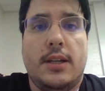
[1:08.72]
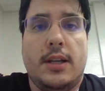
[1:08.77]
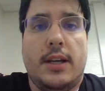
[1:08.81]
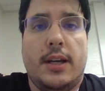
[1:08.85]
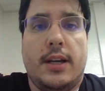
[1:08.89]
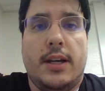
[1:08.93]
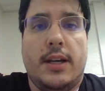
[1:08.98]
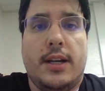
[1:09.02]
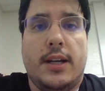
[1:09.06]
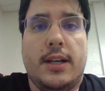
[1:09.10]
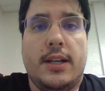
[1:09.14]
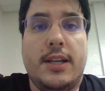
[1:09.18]

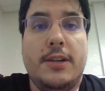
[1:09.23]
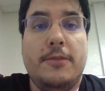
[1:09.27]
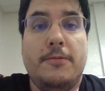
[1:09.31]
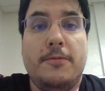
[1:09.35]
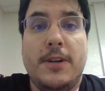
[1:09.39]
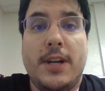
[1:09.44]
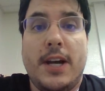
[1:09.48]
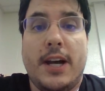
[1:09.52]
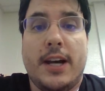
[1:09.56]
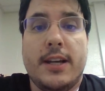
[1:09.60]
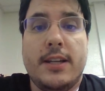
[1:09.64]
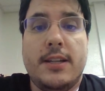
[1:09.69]
If
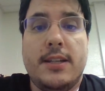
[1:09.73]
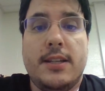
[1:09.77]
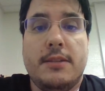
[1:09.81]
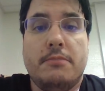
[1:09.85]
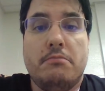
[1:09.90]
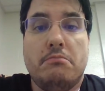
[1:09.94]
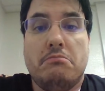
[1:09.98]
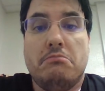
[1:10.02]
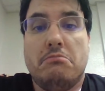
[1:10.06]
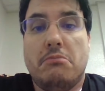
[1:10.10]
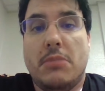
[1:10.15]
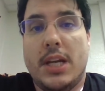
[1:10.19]
not,
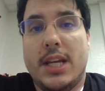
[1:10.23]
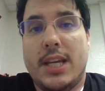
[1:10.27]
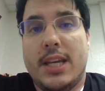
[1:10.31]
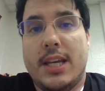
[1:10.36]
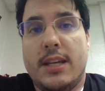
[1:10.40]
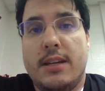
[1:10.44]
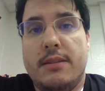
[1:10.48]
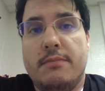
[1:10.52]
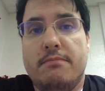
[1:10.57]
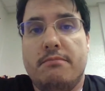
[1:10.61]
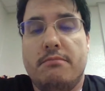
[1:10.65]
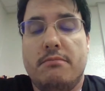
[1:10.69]

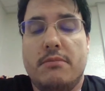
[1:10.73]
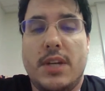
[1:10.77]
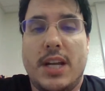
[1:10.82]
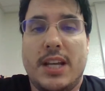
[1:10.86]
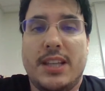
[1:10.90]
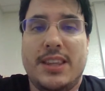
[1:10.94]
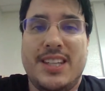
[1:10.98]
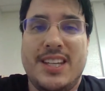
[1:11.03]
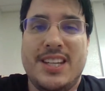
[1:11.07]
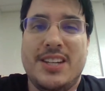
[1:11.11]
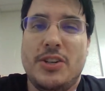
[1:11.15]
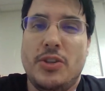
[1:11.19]
again,
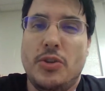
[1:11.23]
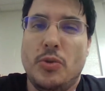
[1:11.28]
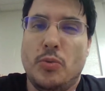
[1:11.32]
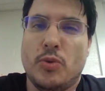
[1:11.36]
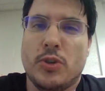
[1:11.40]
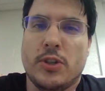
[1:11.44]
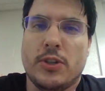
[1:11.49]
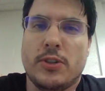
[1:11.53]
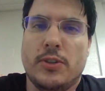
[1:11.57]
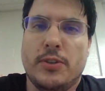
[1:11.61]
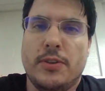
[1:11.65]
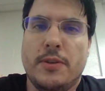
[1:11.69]
not the end of the
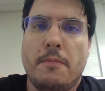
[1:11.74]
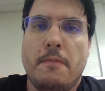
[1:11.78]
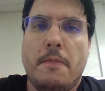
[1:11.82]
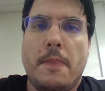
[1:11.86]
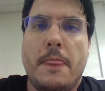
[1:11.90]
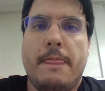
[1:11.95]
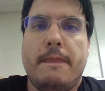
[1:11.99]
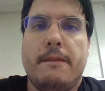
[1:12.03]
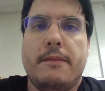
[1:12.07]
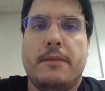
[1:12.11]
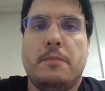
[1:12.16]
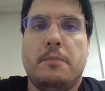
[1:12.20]
world,
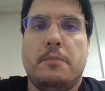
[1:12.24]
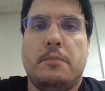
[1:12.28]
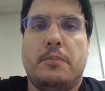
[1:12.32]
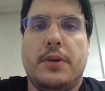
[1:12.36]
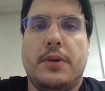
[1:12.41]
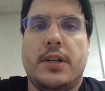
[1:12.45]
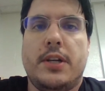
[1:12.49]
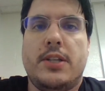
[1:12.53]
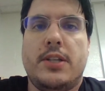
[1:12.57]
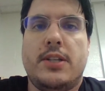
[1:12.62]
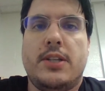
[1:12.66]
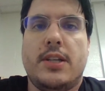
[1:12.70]

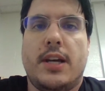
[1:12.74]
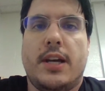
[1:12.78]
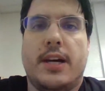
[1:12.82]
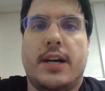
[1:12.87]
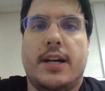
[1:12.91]
but